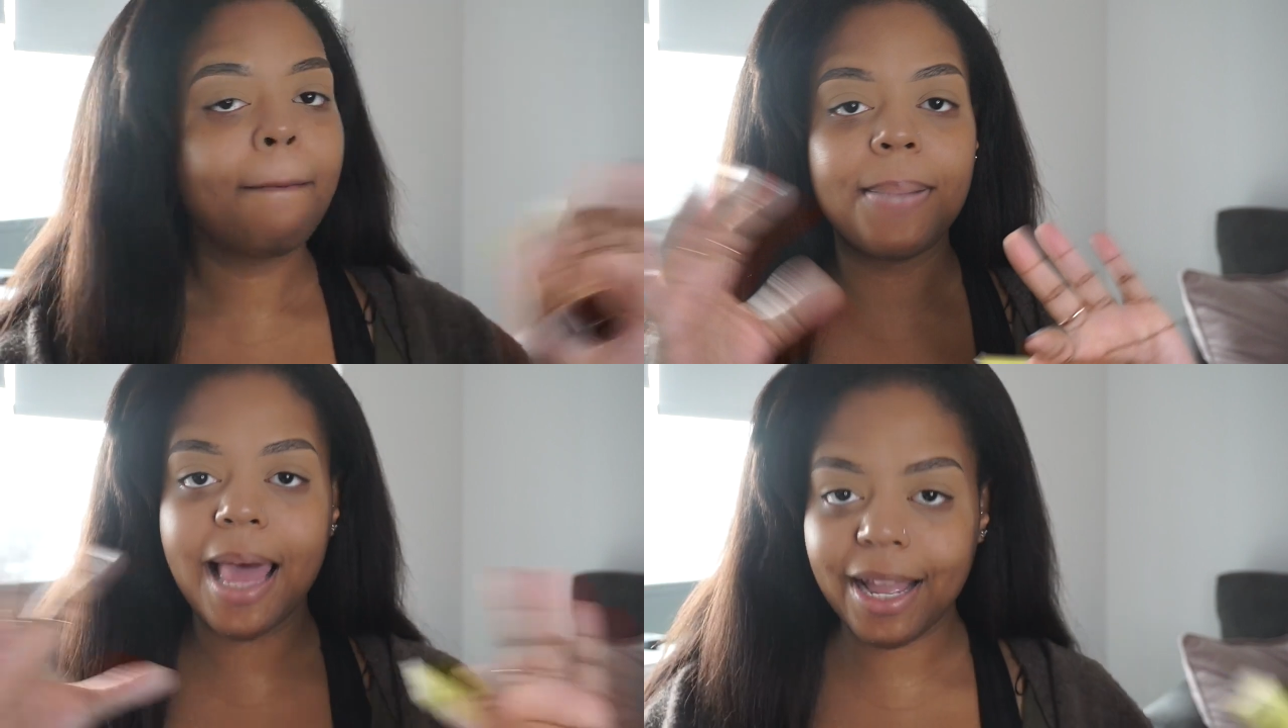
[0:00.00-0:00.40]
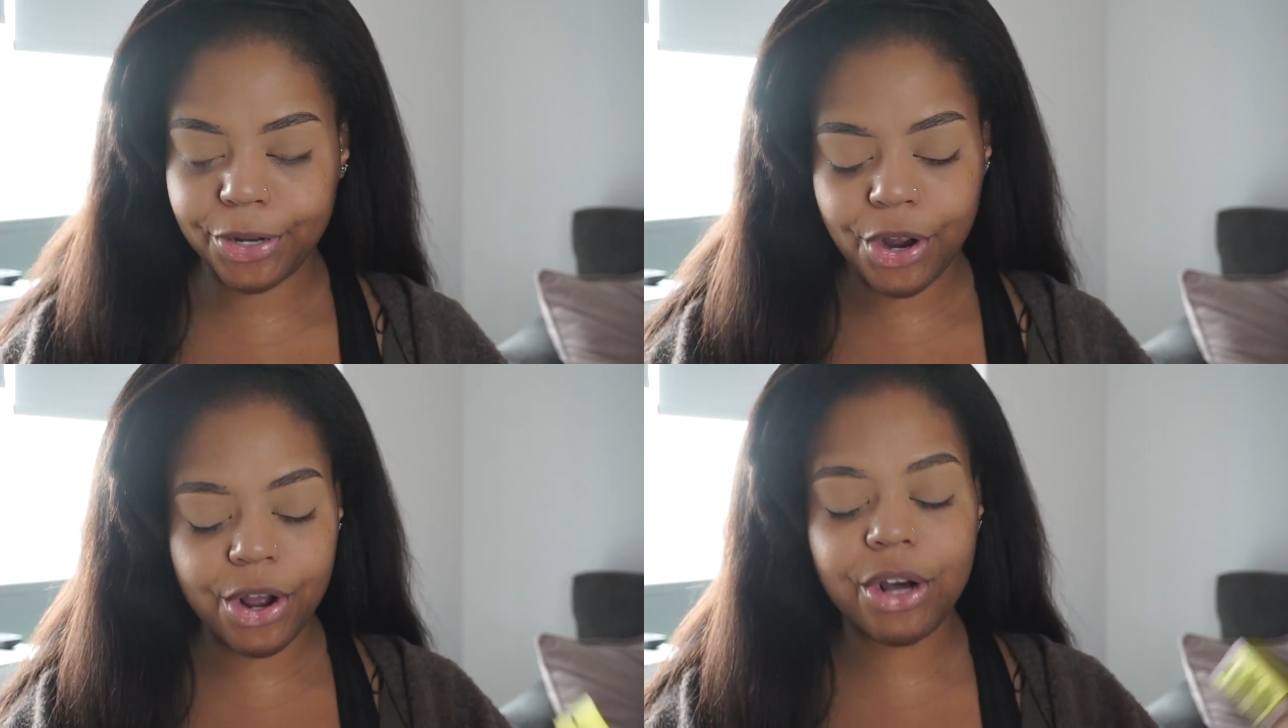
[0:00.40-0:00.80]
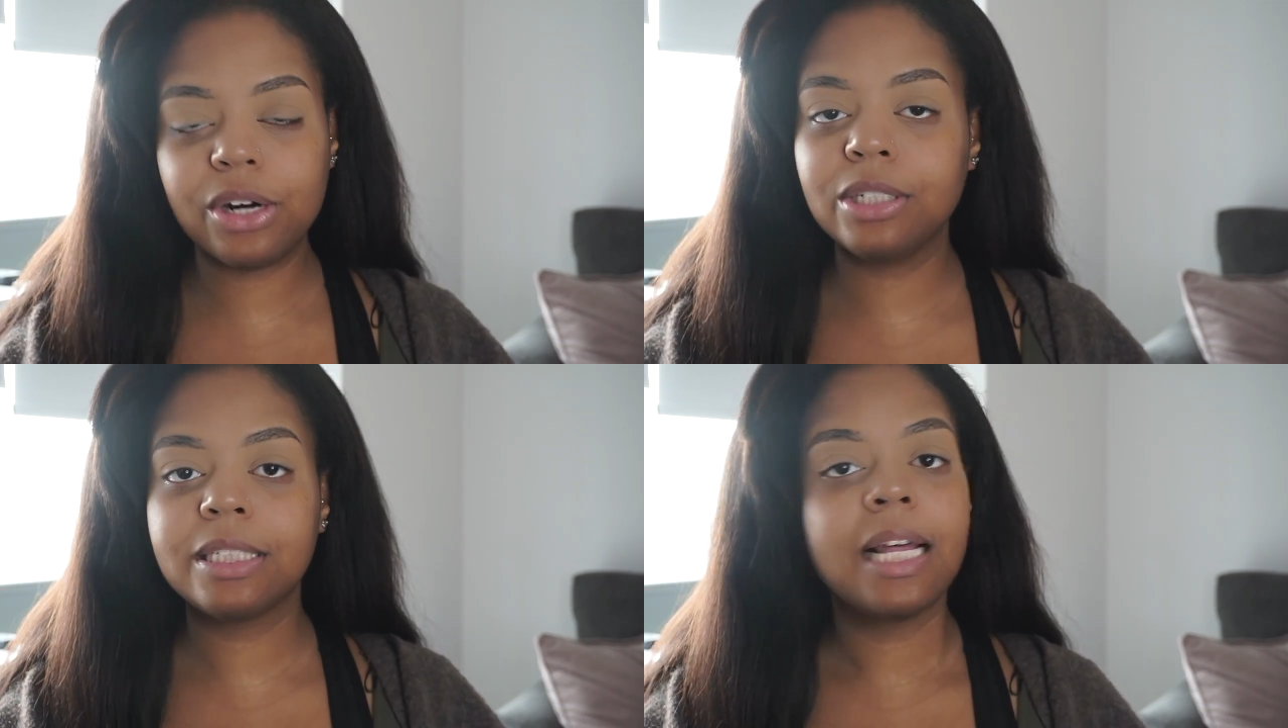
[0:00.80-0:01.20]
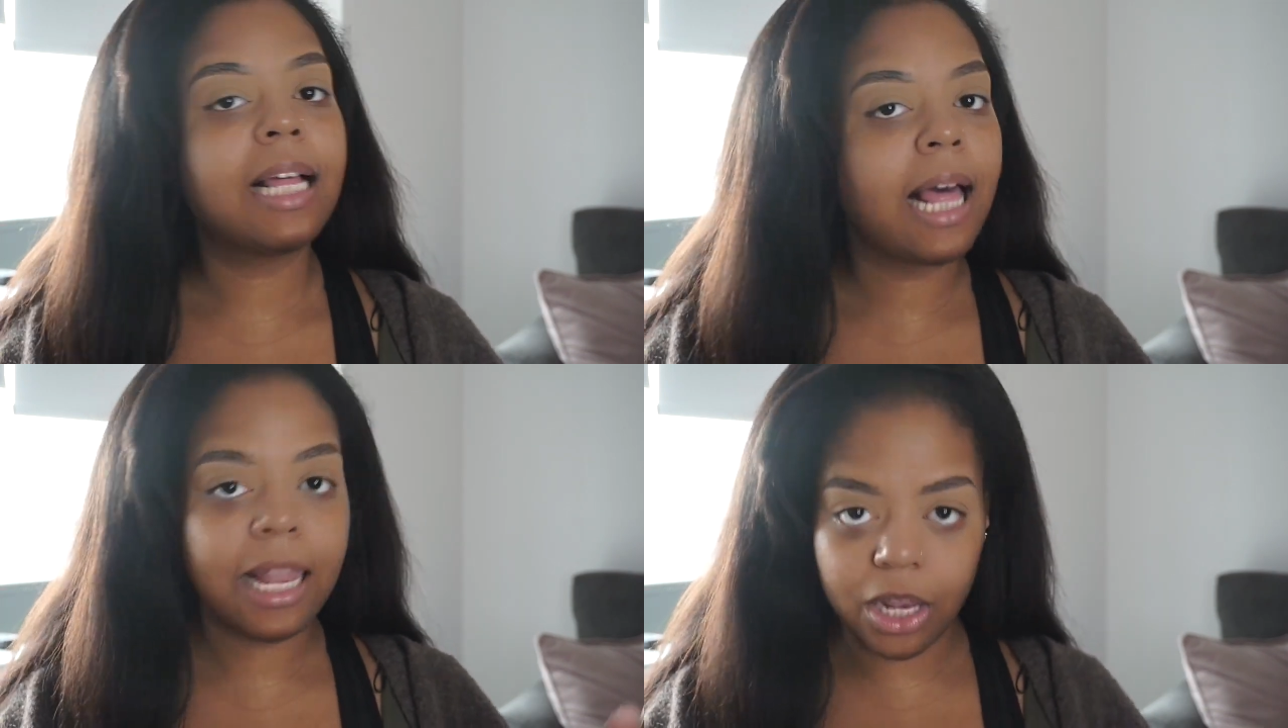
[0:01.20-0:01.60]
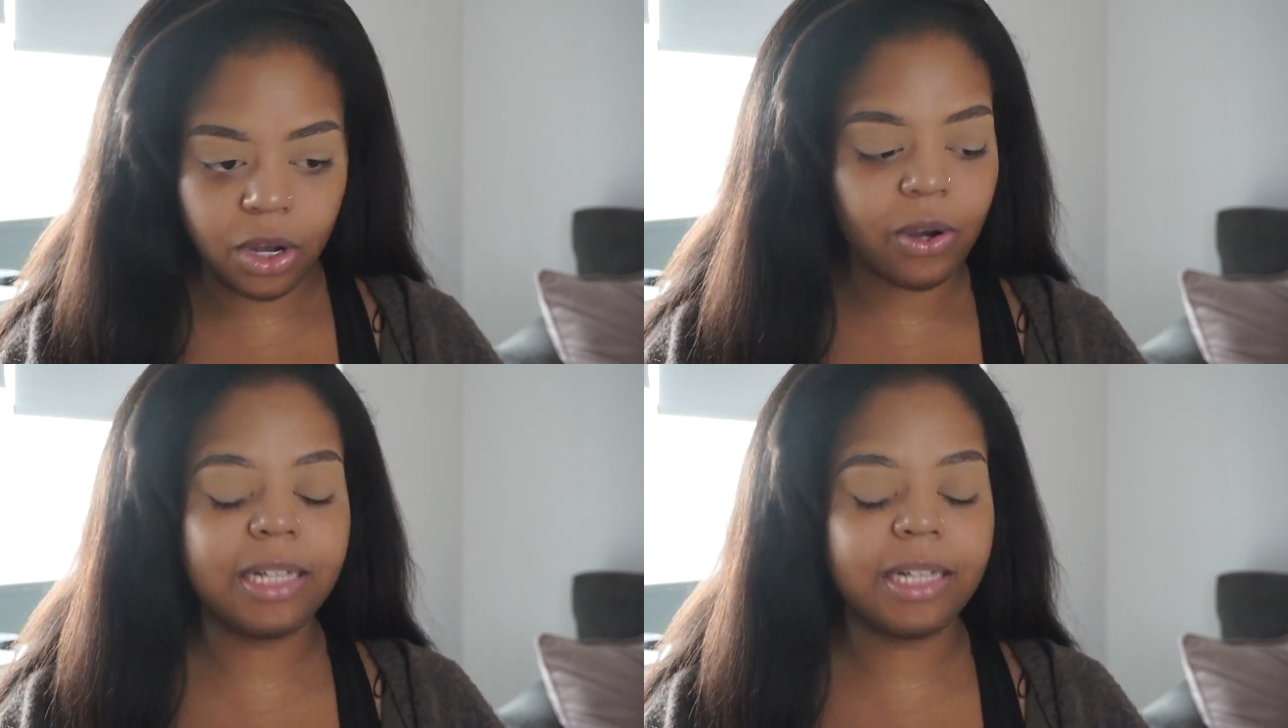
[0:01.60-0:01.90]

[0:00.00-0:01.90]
black girls, hello,